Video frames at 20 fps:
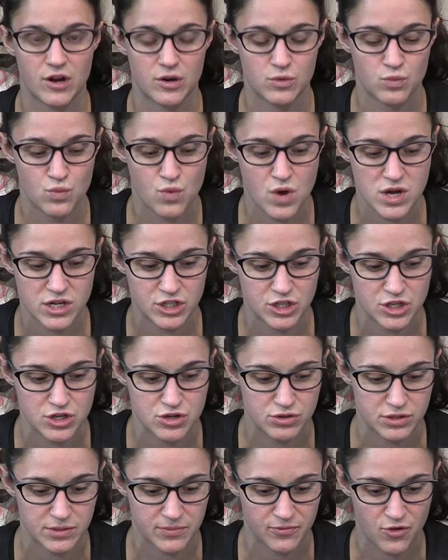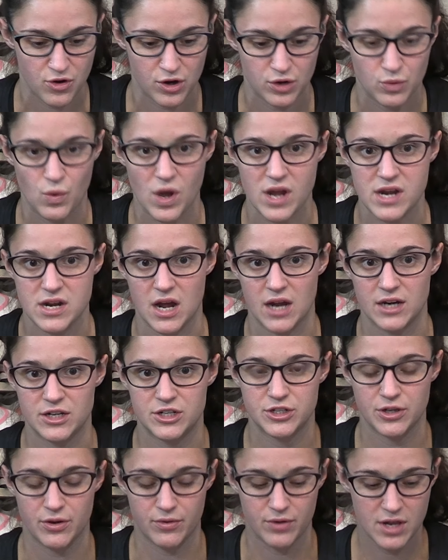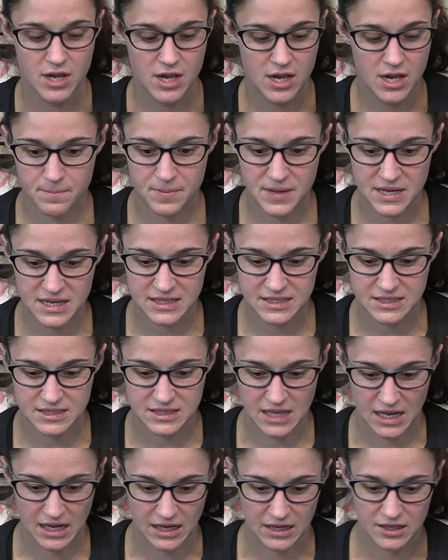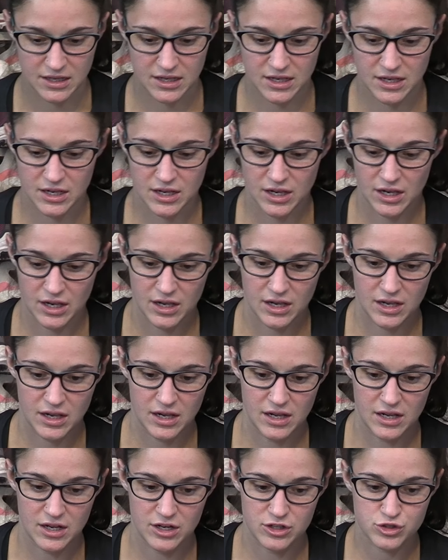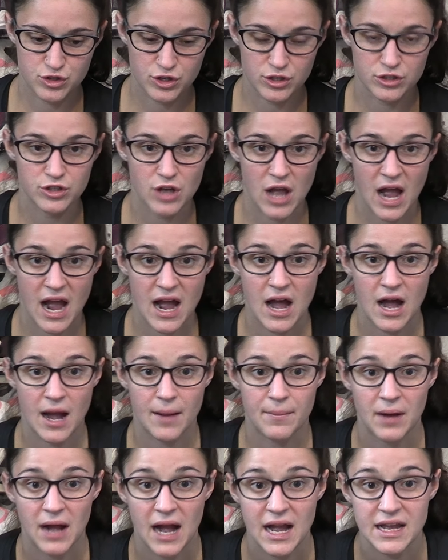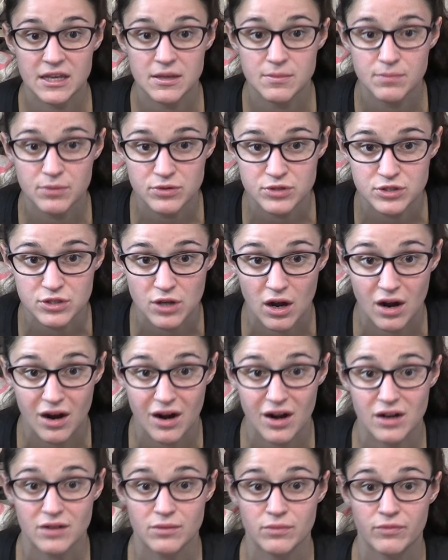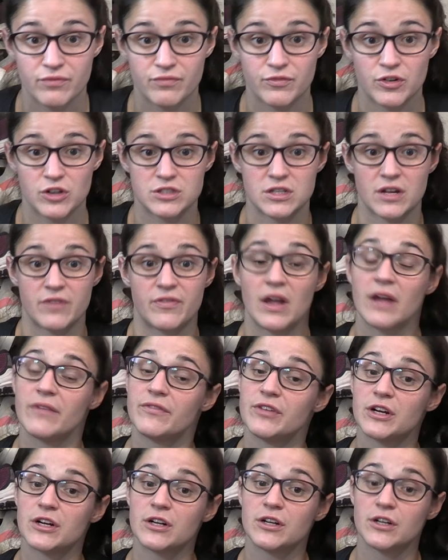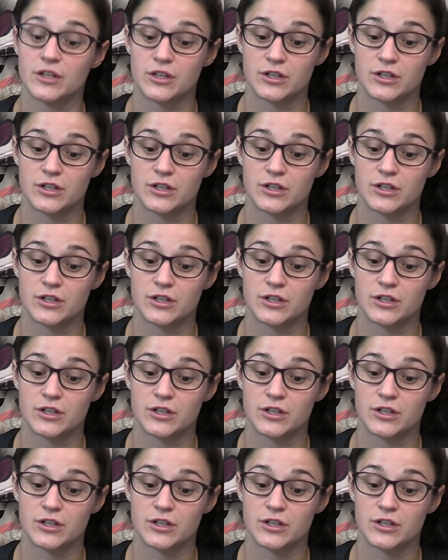on what to use them for and what not to. Biggest thing, hiking boots are, first off, heavier.